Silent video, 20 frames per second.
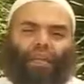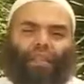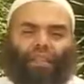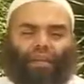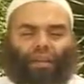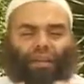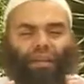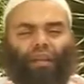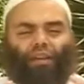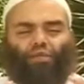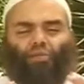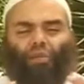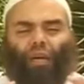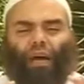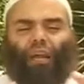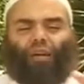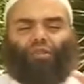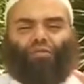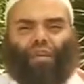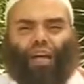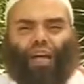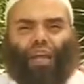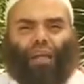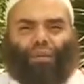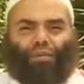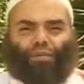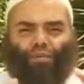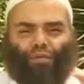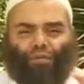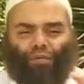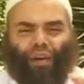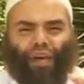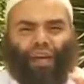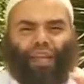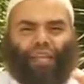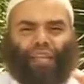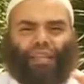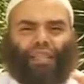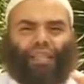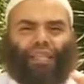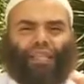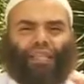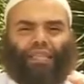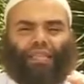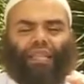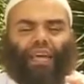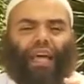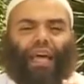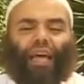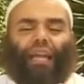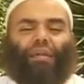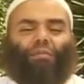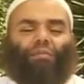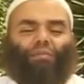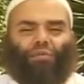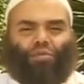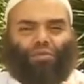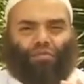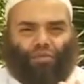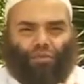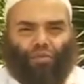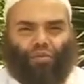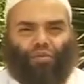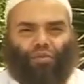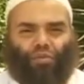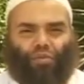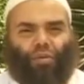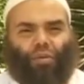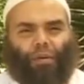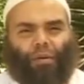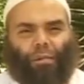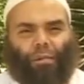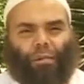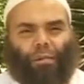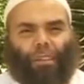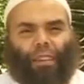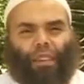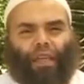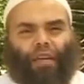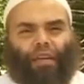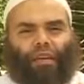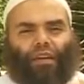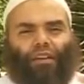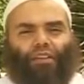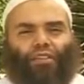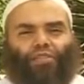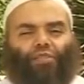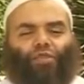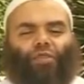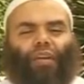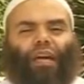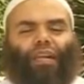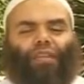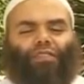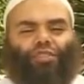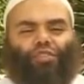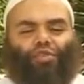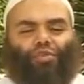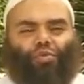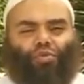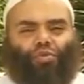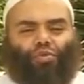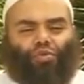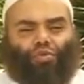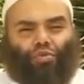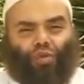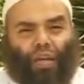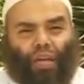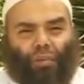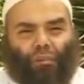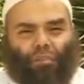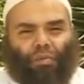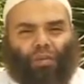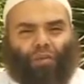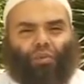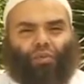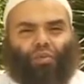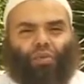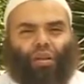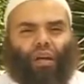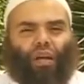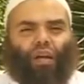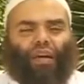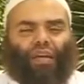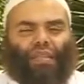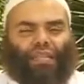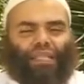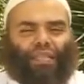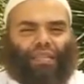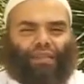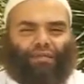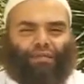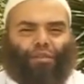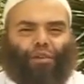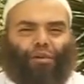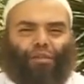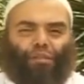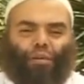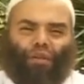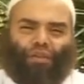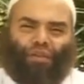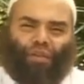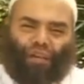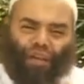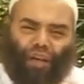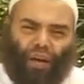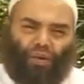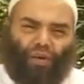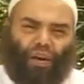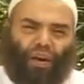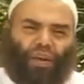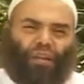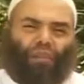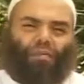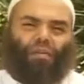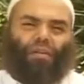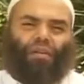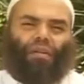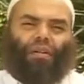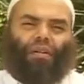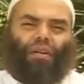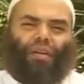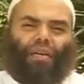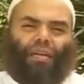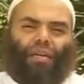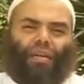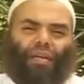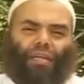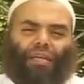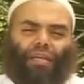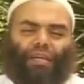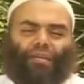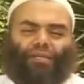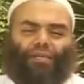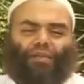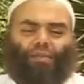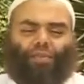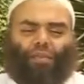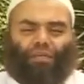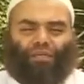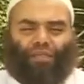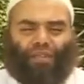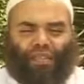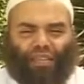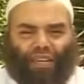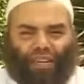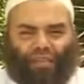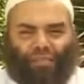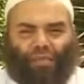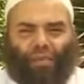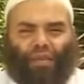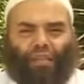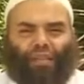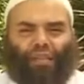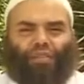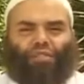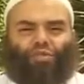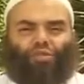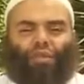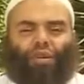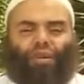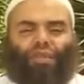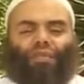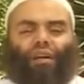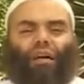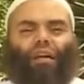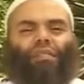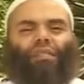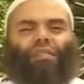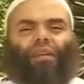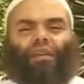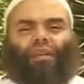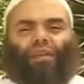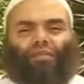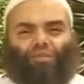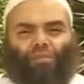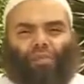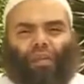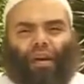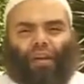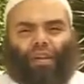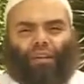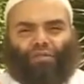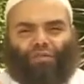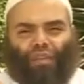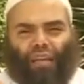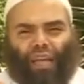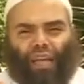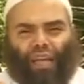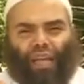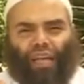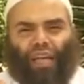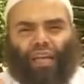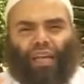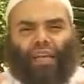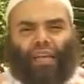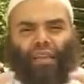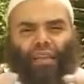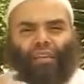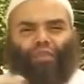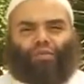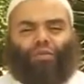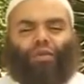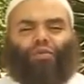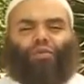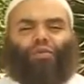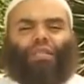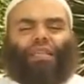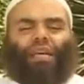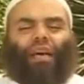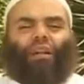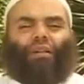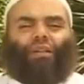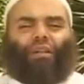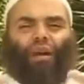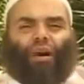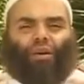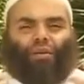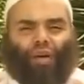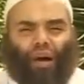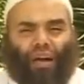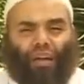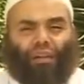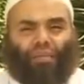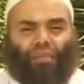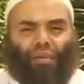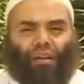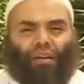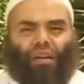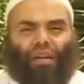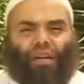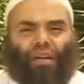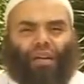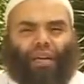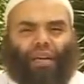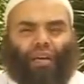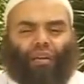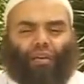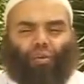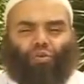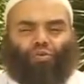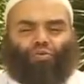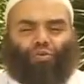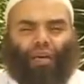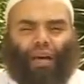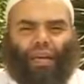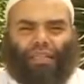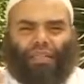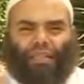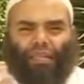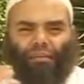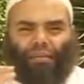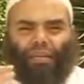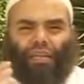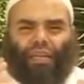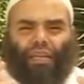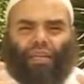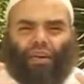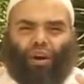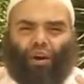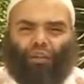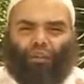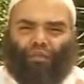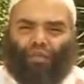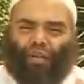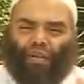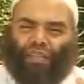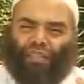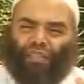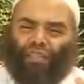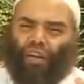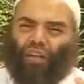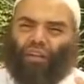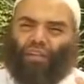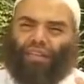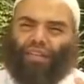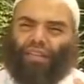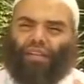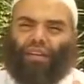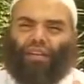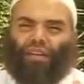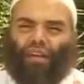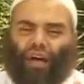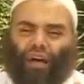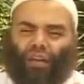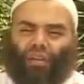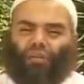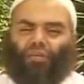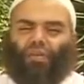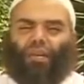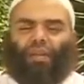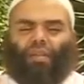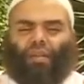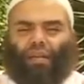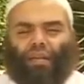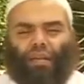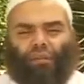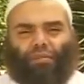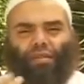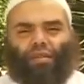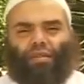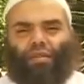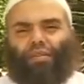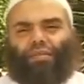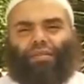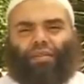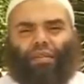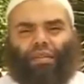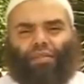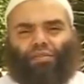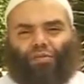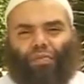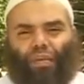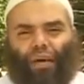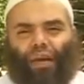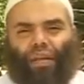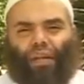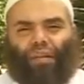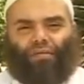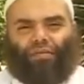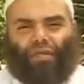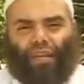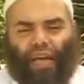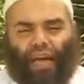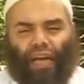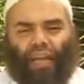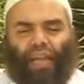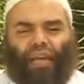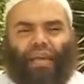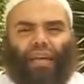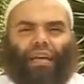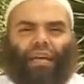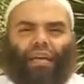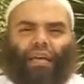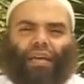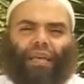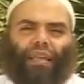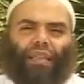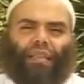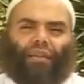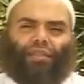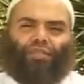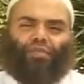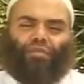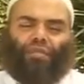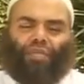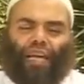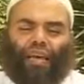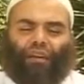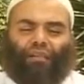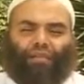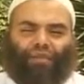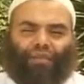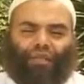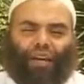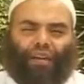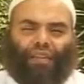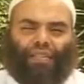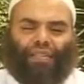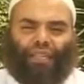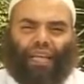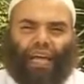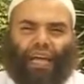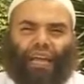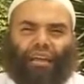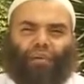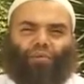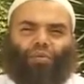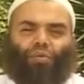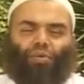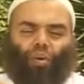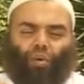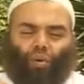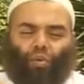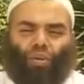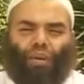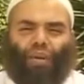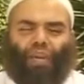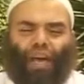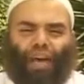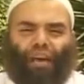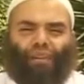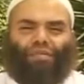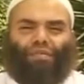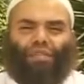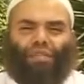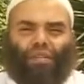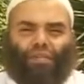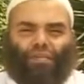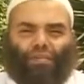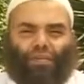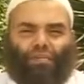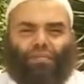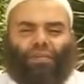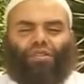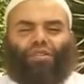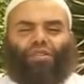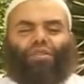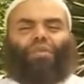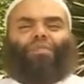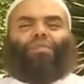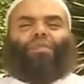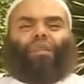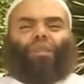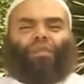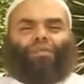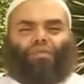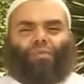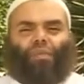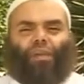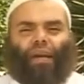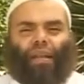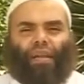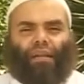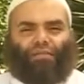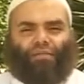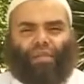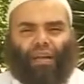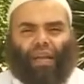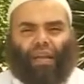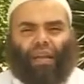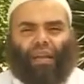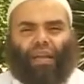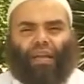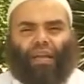That Allah subhanahu wa ta'ala provide these animals for you so that you, tukabbirullah, it's the verb of Allahu Akbar. It's the verb of the takbir, that you exalt Allah subhanahu wa ta'ala. That when you say Allahu Akbar, it also has the meaning of exalting and honoring the limits of Allah subhanahu wa ta'ala. That you sacrifice the animal only after the permission of Allah subhanahu wa ta'ala.